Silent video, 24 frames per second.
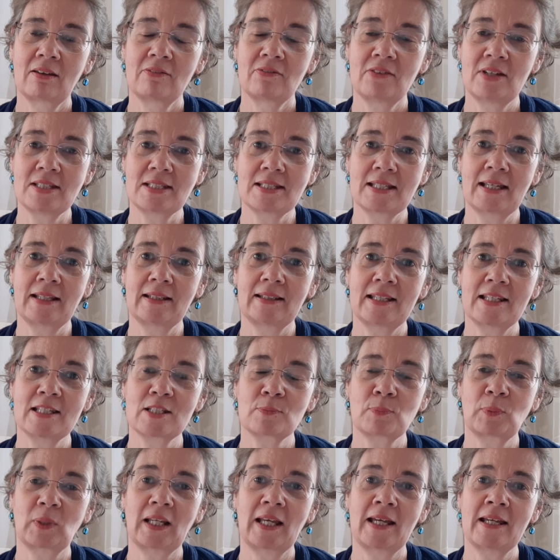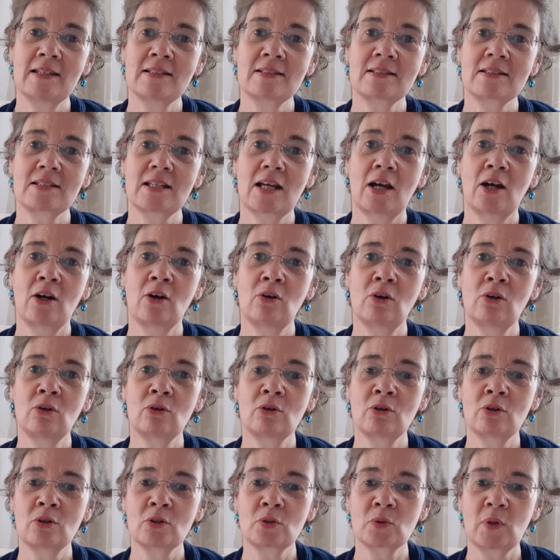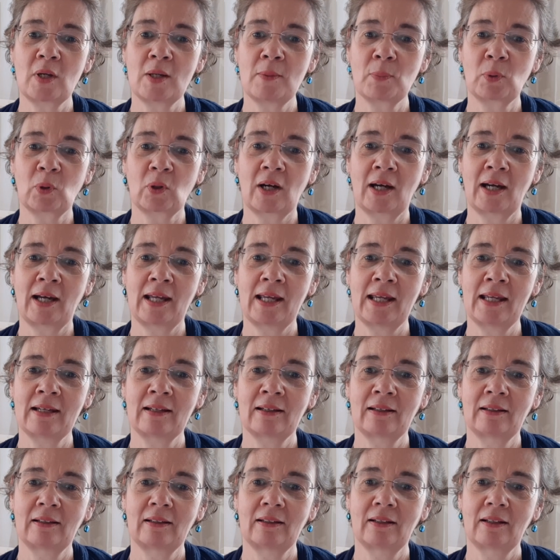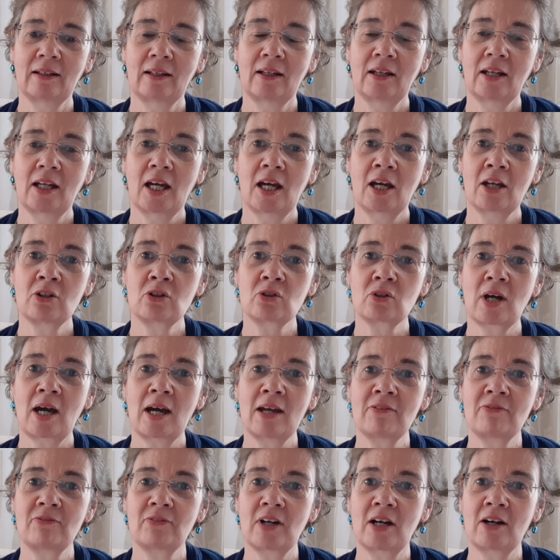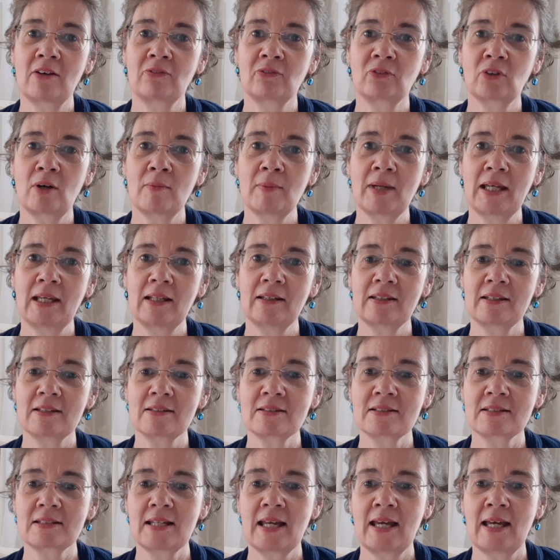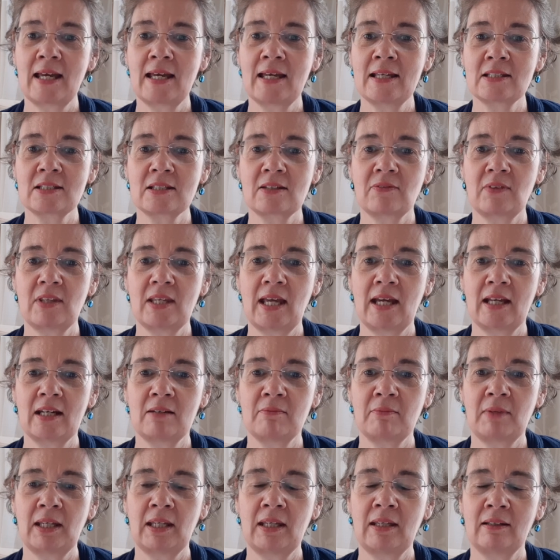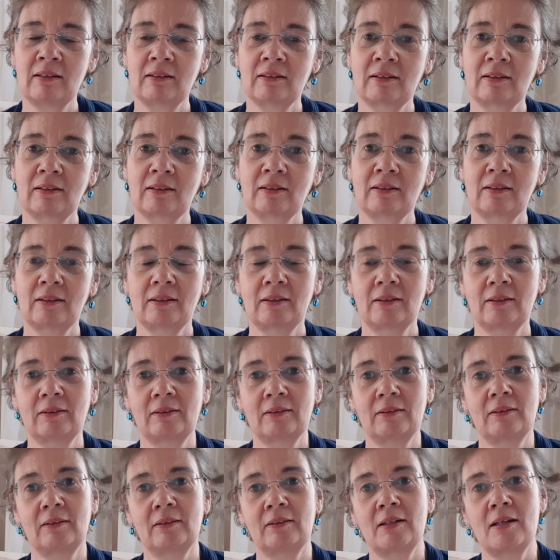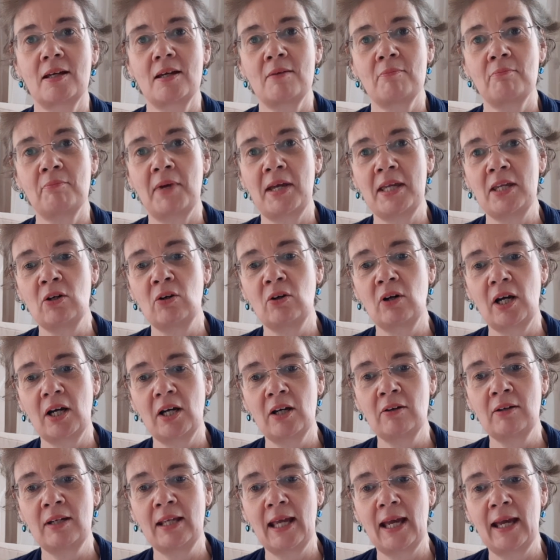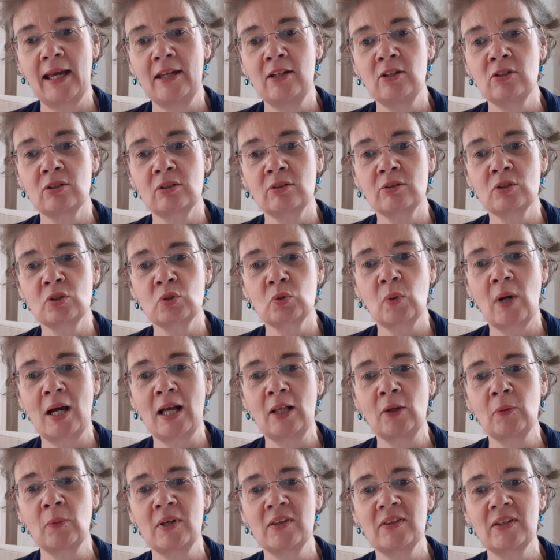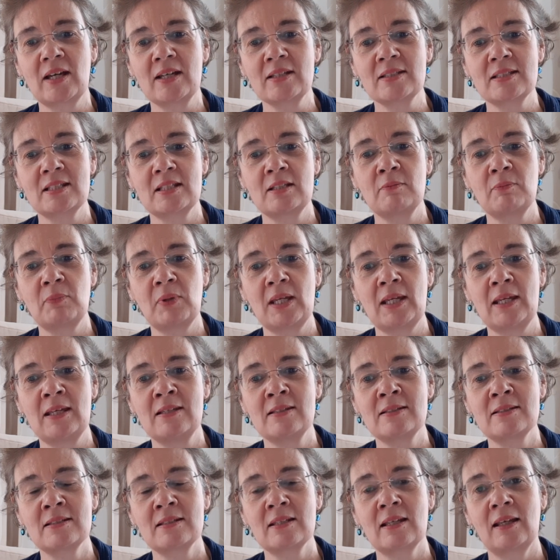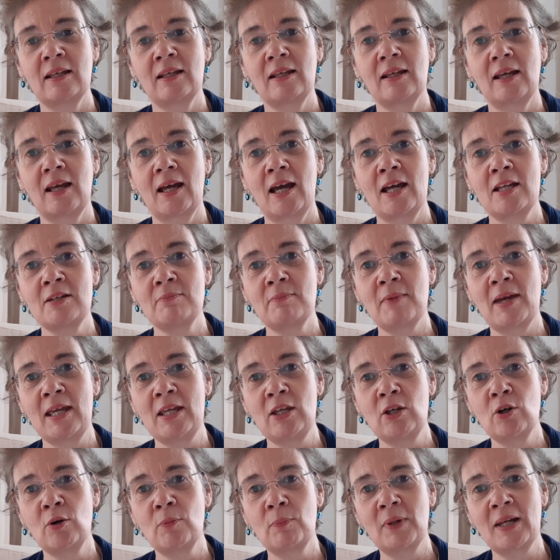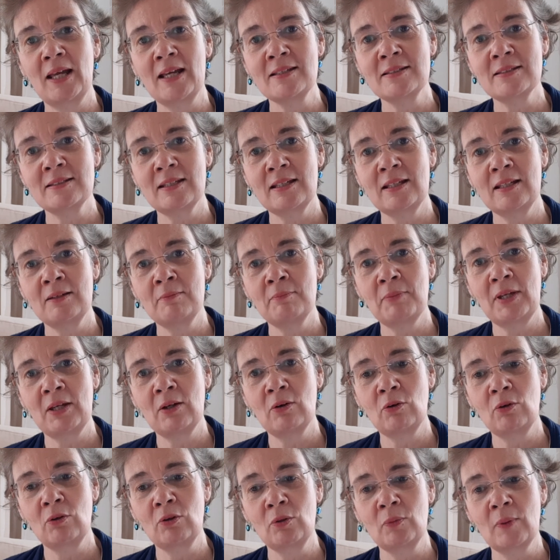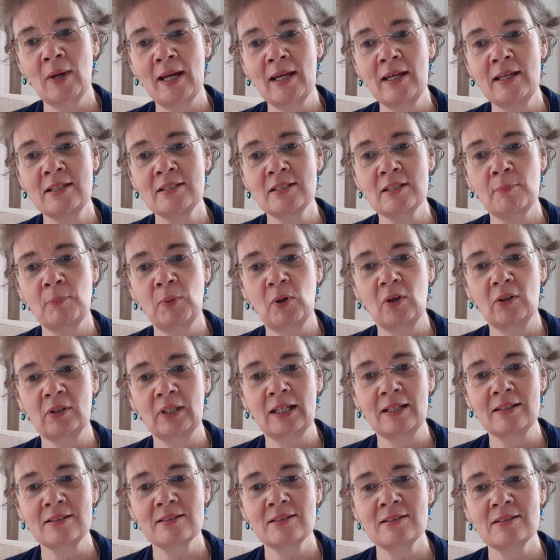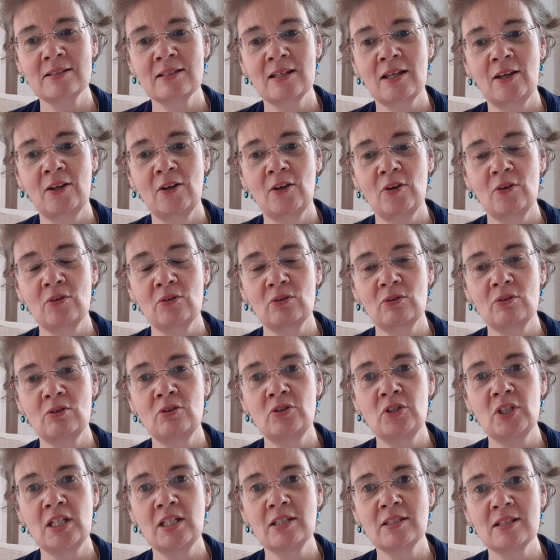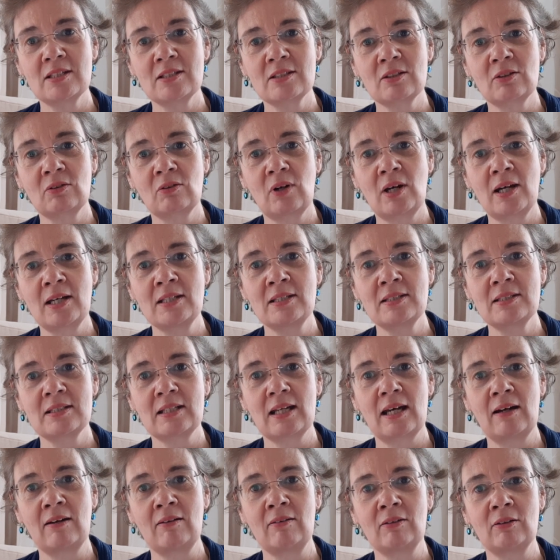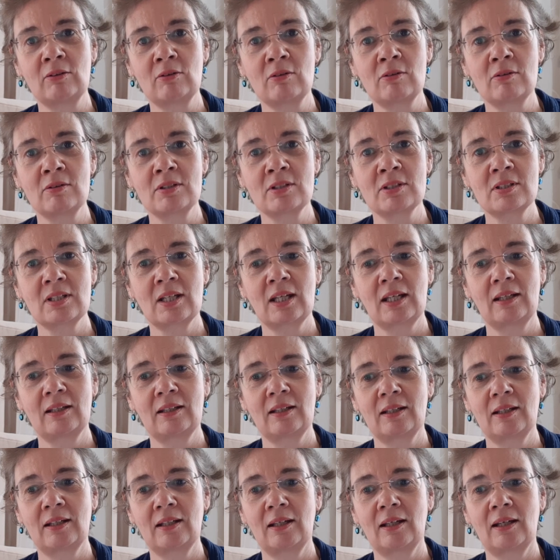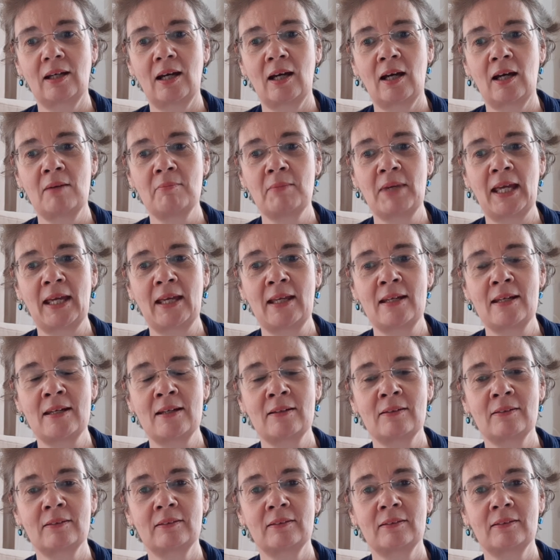Visit this place, O Lord, we pray, and drive far from it the snares of the enemy. May your holy angels dwell with us in peace and may your blessing be always upon us, through Jesus Christ our Lord. Amen.